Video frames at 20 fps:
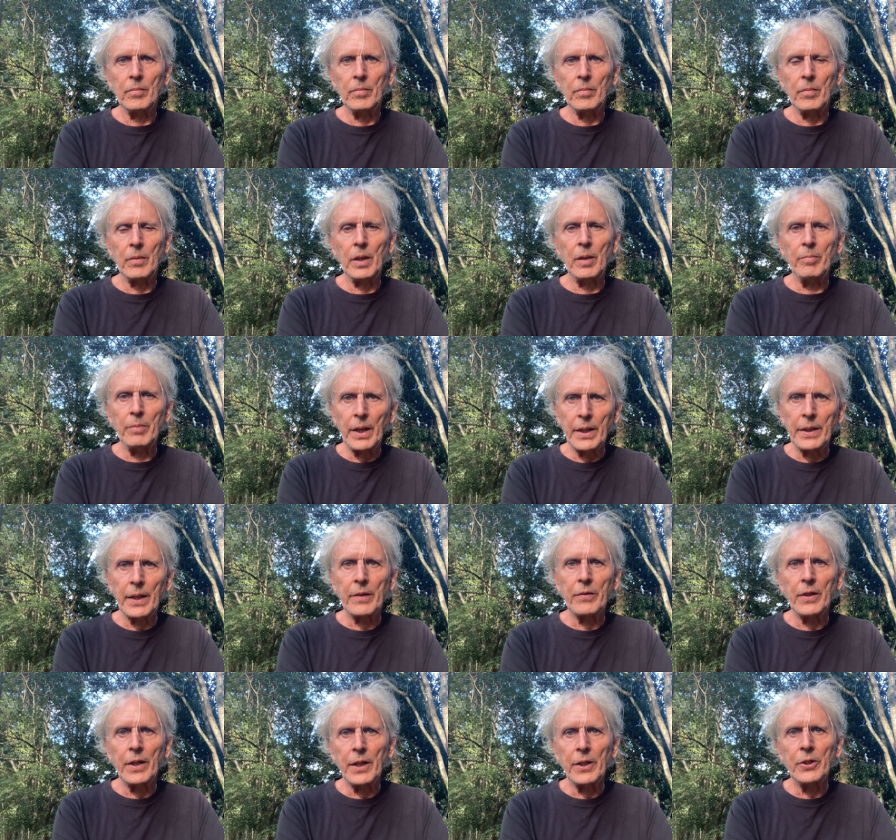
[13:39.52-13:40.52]
And make that
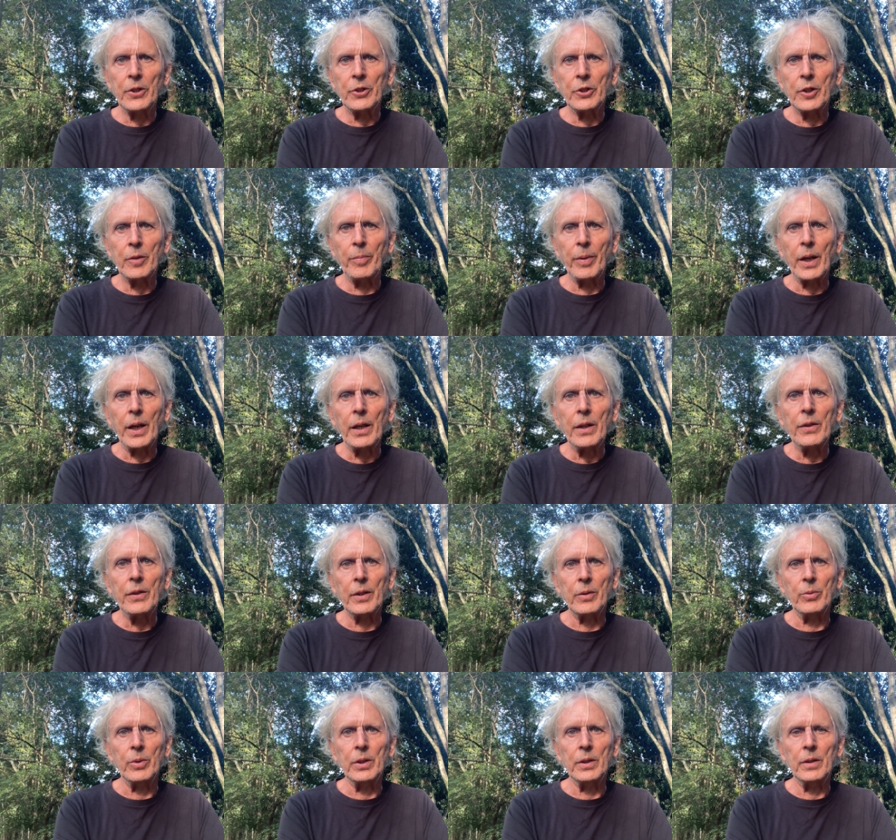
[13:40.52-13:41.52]
relationship a healthy
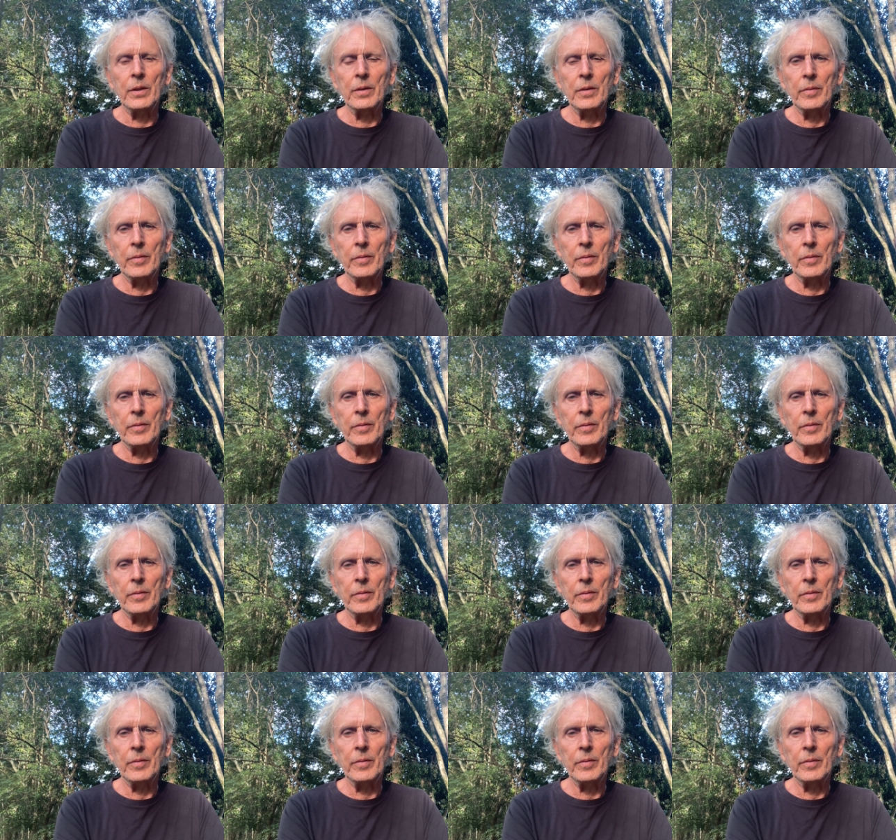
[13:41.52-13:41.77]
one.